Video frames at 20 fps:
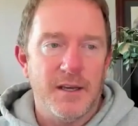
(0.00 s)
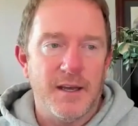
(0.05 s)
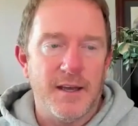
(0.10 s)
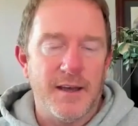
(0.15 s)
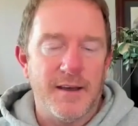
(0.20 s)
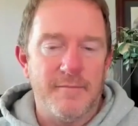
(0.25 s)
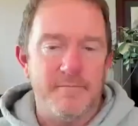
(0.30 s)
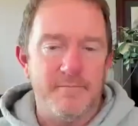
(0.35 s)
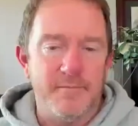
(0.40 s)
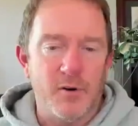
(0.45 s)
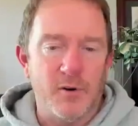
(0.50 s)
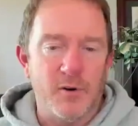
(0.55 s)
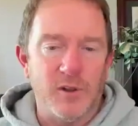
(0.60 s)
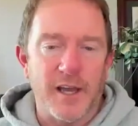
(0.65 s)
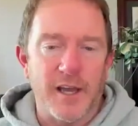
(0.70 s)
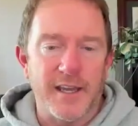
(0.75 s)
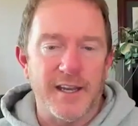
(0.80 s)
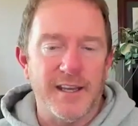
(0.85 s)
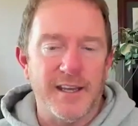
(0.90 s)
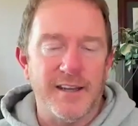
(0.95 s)
Um, you're
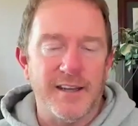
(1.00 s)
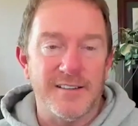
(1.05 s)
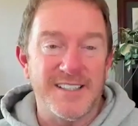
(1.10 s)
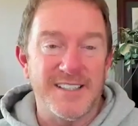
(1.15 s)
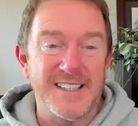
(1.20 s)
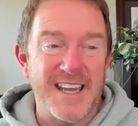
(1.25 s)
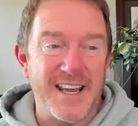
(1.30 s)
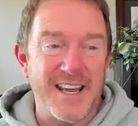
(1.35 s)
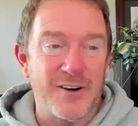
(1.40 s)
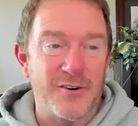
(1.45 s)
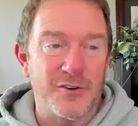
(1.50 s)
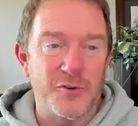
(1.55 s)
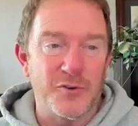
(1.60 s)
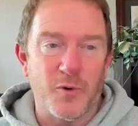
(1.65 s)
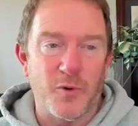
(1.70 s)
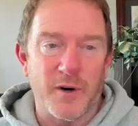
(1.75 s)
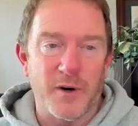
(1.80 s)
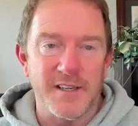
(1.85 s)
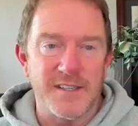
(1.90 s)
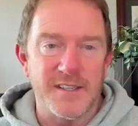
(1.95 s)
lucky to get ten or
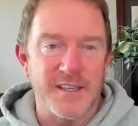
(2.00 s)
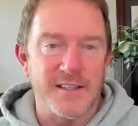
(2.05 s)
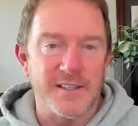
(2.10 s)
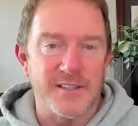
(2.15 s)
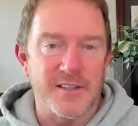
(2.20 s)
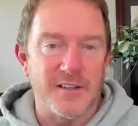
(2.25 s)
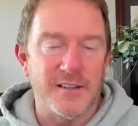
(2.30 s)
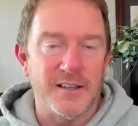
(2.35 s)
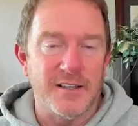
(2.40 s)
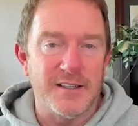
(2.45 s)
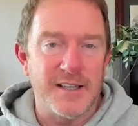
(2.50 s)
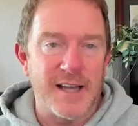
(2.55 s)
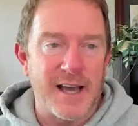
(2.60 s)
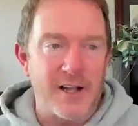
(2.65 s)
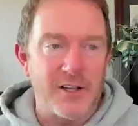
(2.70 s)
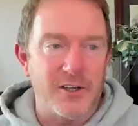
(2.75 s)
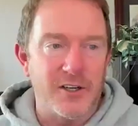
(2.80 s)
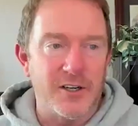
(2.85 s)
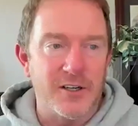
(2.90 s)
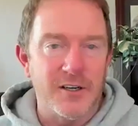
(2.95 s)
twenty cents on the
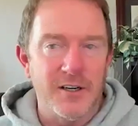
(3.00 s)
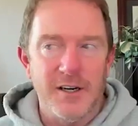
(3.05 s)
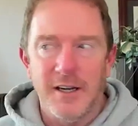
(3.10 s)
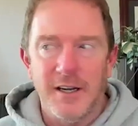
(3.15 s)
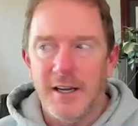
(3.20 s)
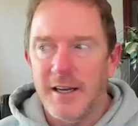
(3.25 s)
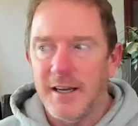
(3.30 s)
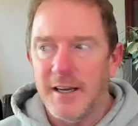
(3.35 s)
dollar.